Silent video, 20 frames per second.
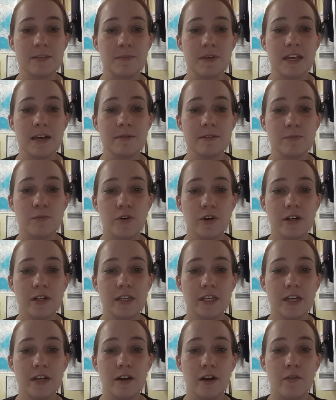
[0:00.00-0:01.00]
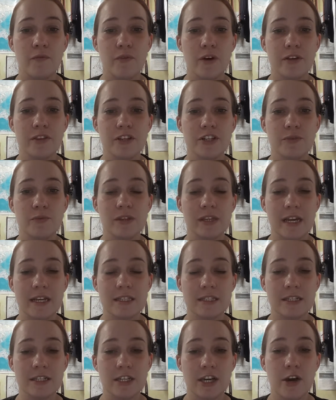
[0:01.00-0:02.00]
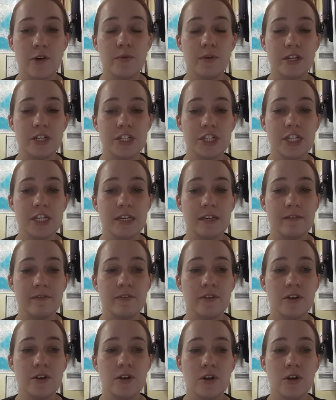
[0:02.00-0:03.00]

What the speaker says: it becomes more clear of where they would like to go and achieve.